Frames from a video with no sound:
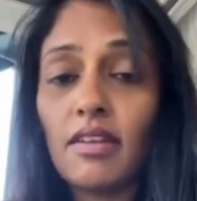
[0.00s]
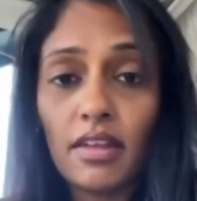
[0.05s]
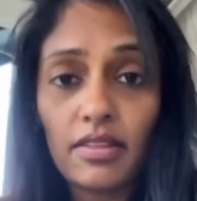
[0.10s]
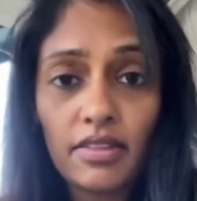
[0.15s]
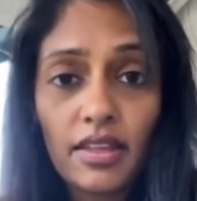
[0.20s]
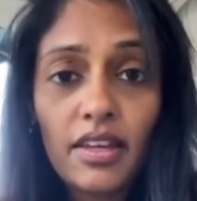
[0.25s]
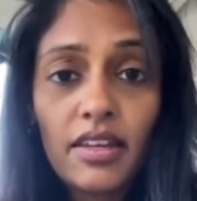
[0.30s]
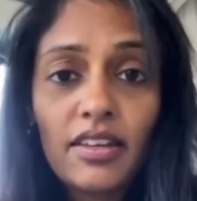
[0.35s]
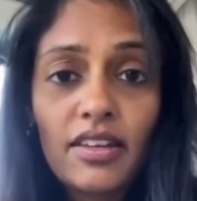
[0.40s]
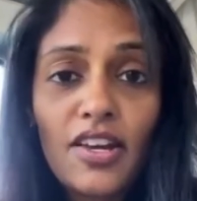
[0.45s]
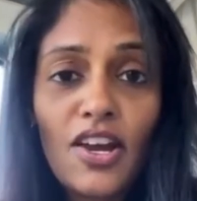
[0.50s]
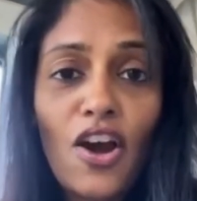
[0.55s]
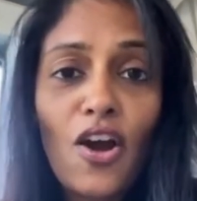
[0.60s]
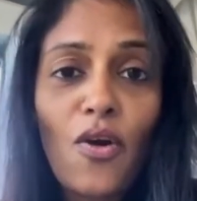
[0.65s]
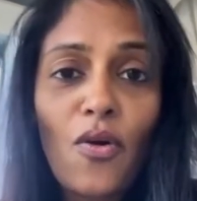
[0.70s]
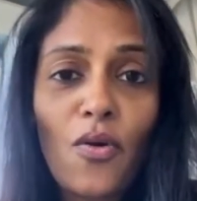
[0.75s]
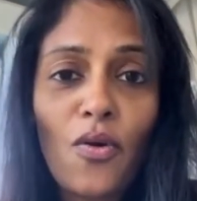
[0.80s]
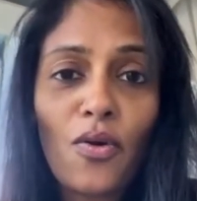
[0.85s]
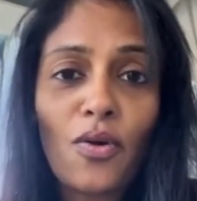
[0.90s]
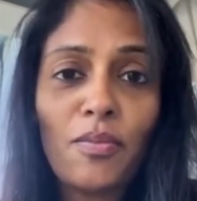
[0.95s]
nothing
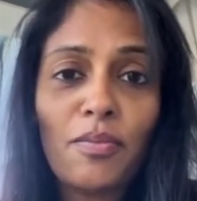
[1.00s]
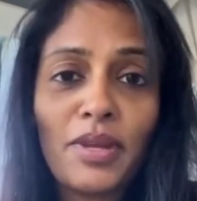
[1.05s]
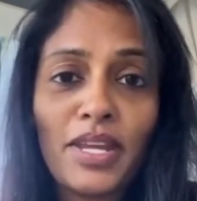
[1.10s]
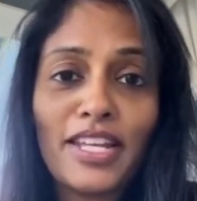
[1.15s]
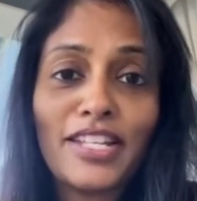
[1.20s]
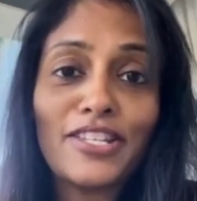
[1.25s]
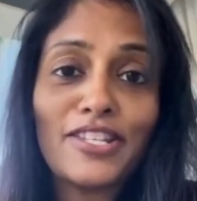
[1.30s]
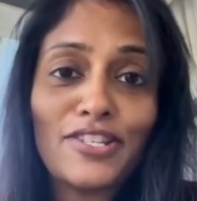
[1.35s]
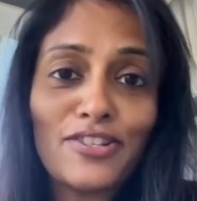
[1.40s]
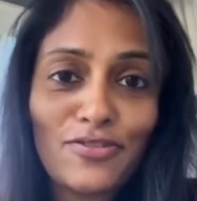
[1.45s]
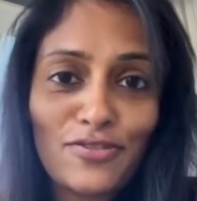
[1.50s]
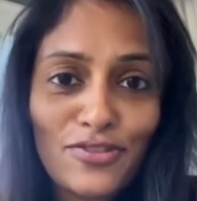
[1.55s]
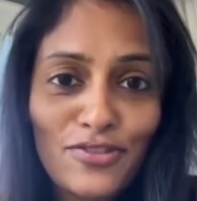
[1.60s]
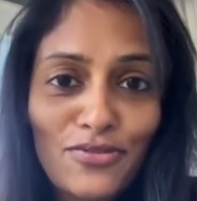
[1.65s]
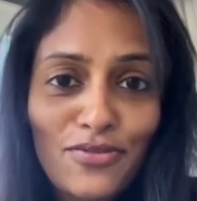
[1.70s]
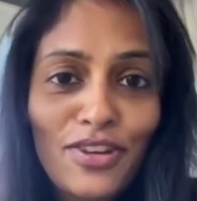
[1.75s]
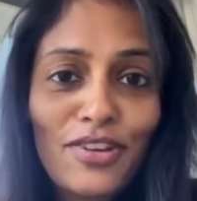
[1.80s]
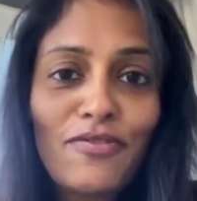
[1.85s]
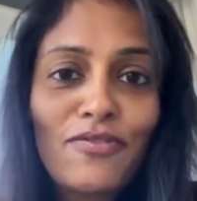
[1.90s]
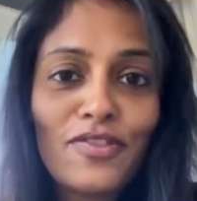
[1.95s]
or be it
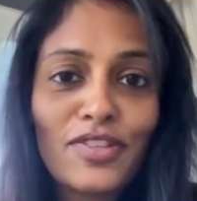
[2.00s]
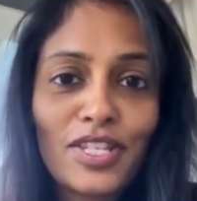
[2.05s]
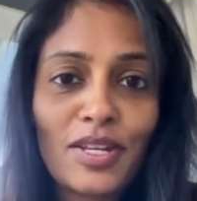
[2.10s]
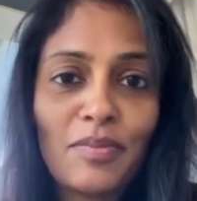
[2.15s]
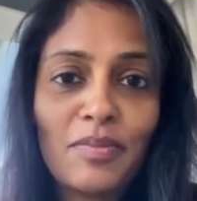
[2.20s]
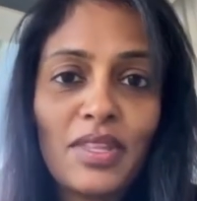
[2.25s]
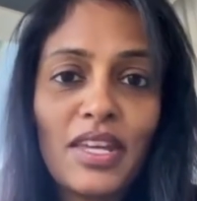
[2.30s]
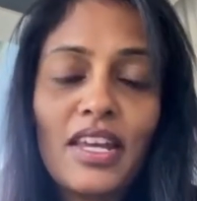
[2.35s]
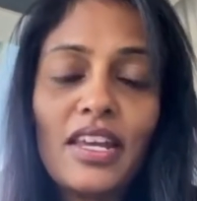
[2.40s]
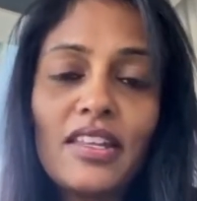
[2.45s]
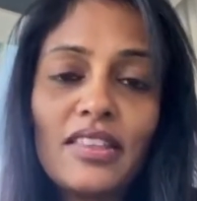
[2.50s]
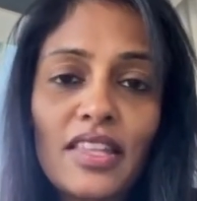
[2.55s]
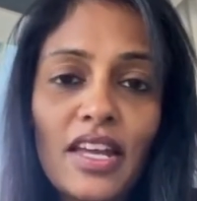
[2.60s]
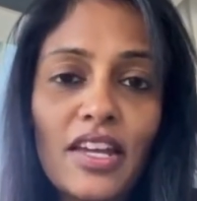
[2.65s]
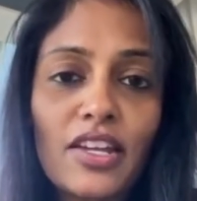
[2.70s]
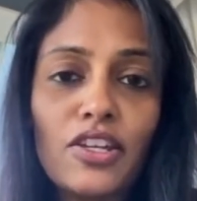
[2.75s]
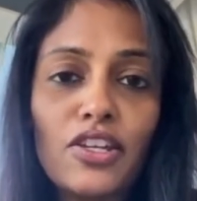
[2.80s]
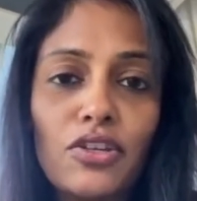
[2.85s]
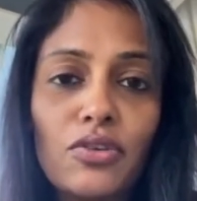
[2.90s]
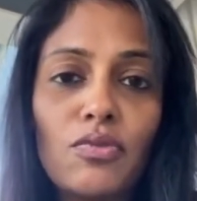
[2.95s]
surgery for something
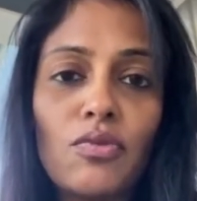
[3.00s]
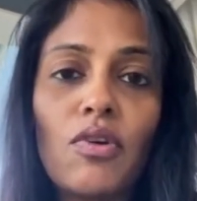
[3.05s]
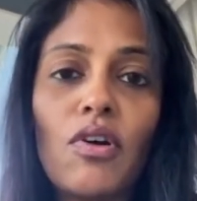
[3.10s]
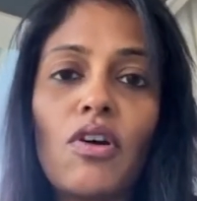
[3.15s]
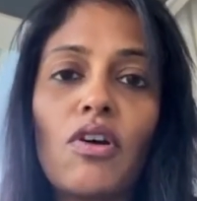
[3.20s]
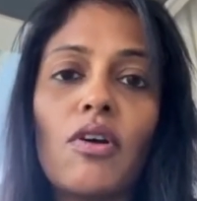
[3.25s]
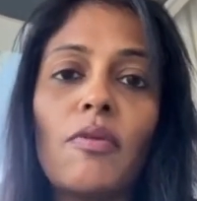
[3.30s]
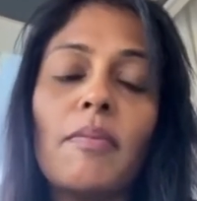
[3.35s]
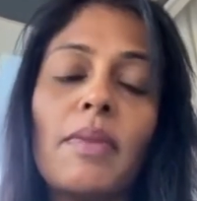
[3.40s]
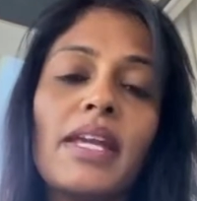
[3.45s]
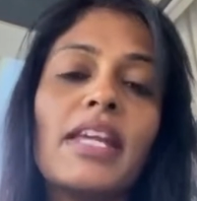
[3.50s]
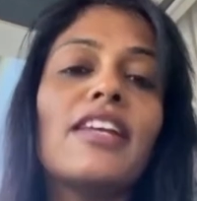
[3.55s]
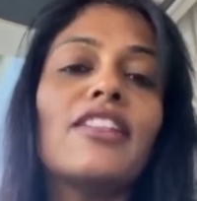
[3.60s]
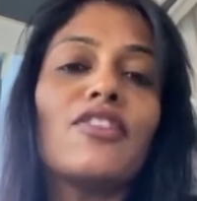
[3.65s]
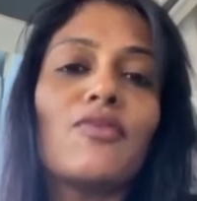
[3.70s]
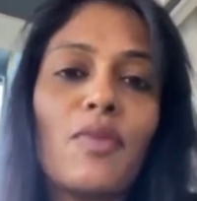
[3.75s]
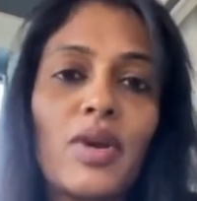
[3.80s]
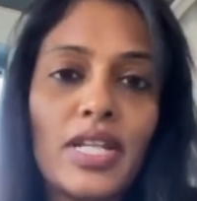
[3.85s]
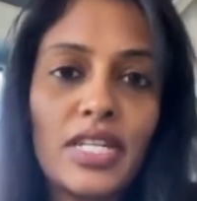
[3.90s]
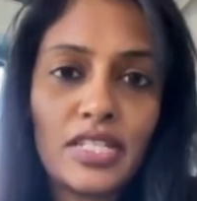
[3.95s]
that you are
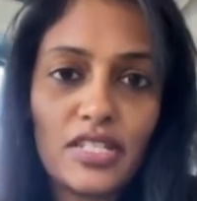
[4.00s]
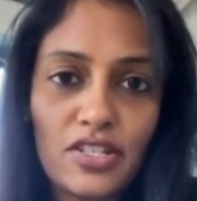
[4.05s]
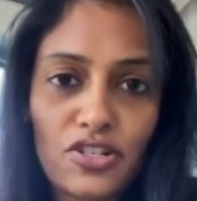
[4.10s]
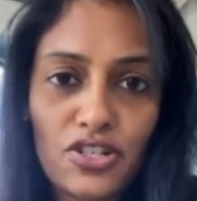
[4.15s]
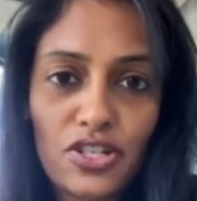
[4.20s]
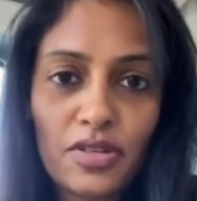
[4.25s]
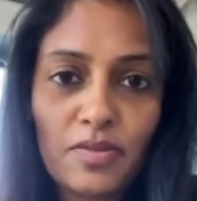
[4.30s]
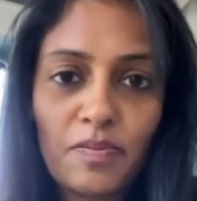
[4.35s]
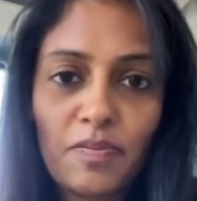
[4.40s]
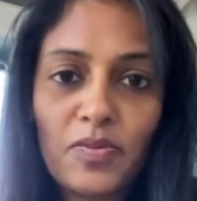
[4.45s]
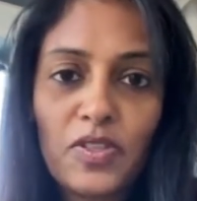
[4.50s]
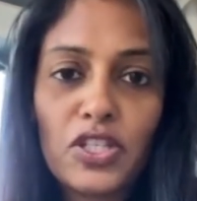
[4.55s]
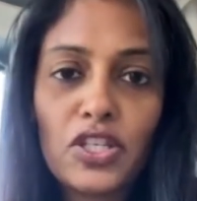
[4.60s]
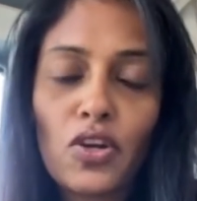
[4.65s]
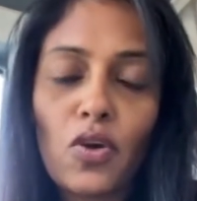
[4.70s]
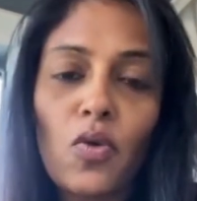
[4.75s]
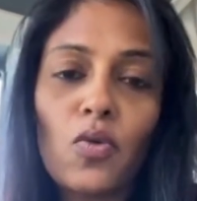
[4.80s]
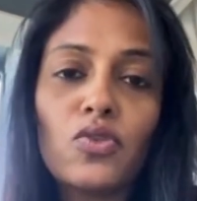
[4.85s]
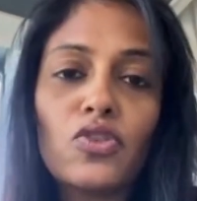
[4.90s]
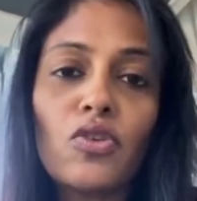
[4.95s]
making the right decision
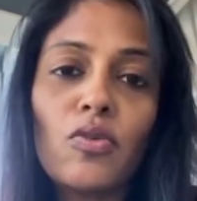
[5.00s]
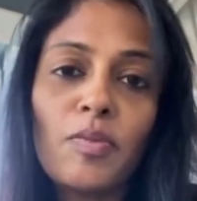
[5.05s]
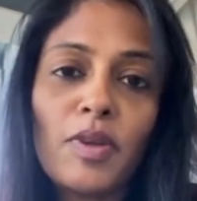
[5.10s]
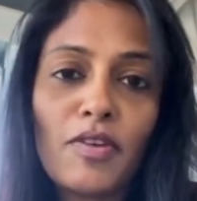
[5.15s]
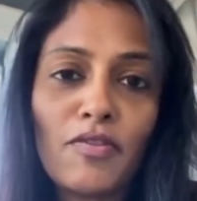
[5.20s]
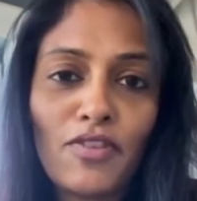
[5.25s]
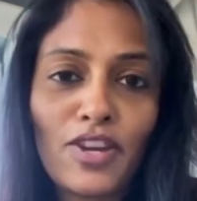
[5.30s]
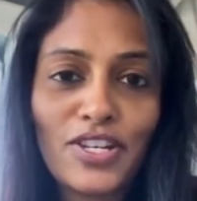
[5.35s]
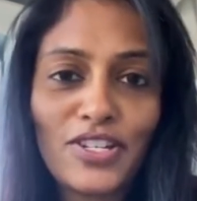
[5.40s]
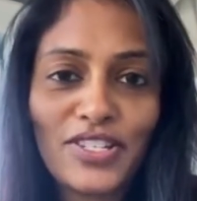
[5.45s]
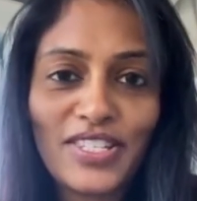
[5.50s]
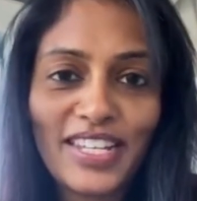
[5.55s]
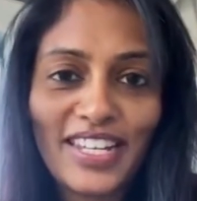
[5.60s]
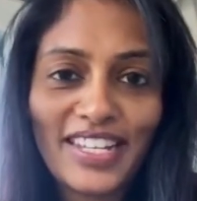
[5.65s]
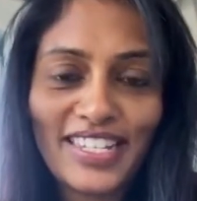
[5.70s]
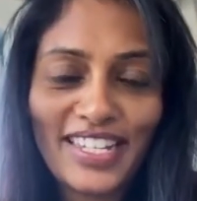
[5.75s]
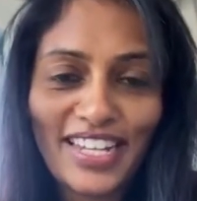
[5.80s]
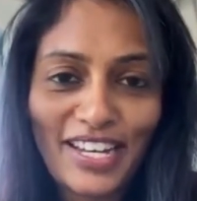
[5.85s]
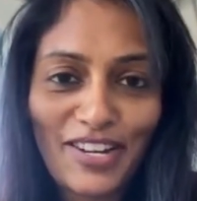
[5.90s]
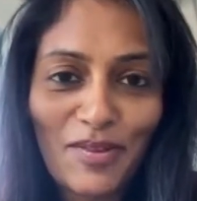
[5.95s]
so don't be afraid to
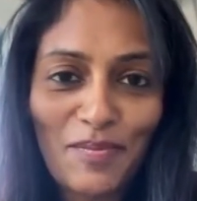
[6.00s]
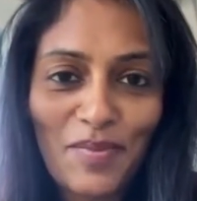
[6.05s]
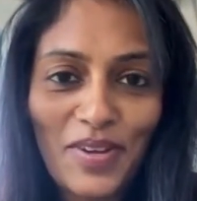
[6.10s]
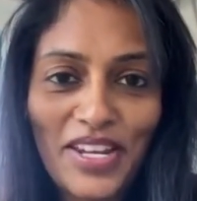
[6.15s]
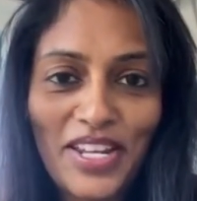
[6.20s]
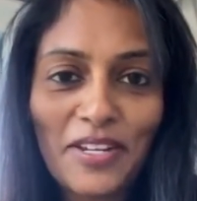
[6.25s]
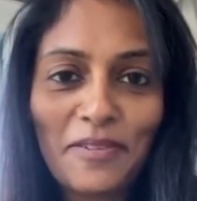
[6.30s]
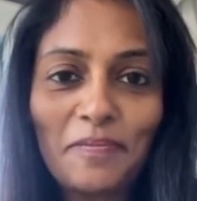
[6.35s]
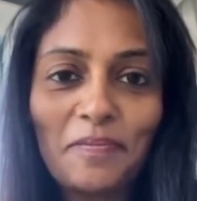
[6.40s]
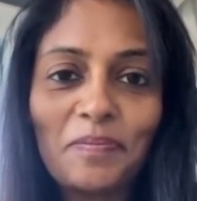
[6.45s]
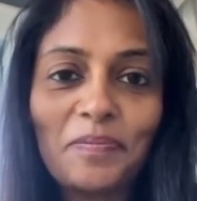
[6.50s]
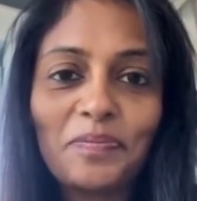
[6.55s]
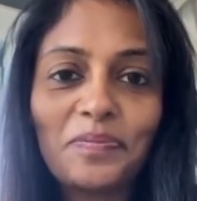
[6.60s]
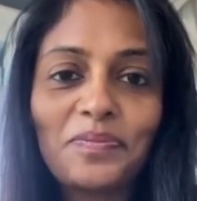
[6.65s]
seek a second opinion